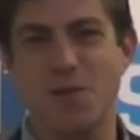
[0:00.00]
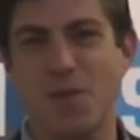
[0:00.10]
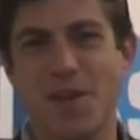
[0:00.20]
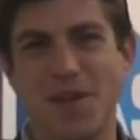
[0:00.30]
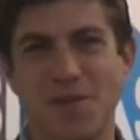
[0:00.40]

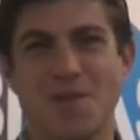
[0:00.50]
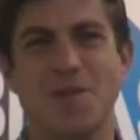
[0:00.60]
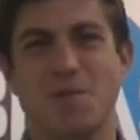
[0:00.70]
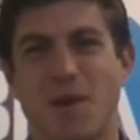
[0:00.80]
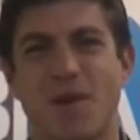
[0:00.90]
20 years
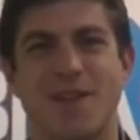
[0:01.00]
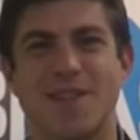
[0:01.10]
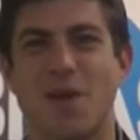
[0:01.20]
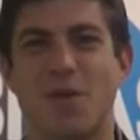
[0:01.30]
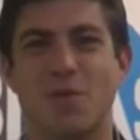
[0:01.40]

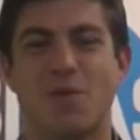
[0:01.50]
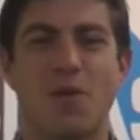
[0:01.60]
experience go through